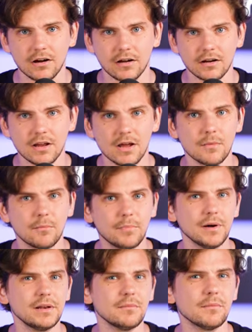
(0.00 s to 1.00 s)
on,
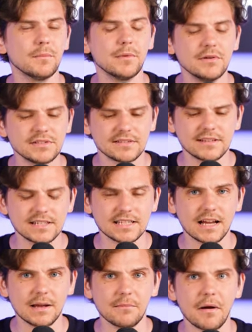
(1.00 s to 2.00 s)
but most of the
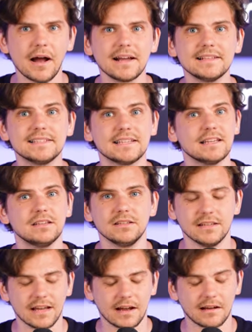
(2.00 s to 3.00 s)
time I'd say
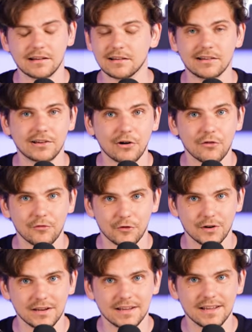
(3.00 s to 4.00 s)
yeah, go for
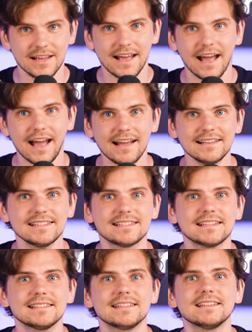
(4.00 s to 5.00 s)
it. And
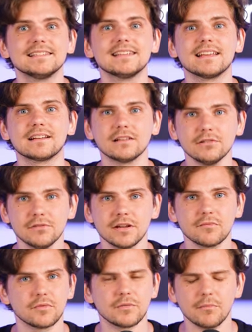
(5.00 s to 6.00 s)
since it is
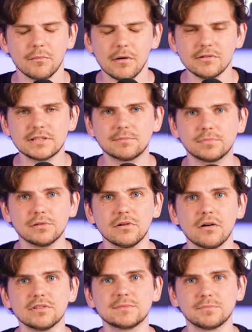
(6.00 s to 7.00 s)
included with most
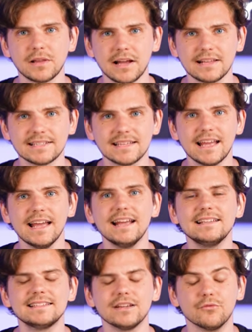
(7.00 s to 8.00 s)
Bluehost plans,
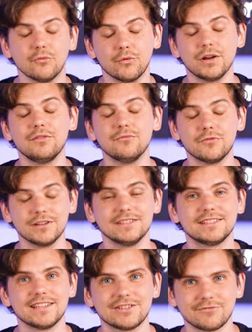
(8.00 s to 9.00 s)
it's a win-win
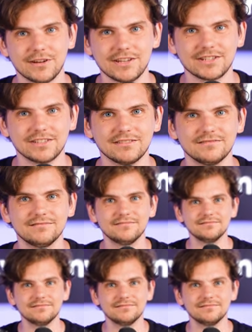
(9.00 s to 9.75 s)
situation.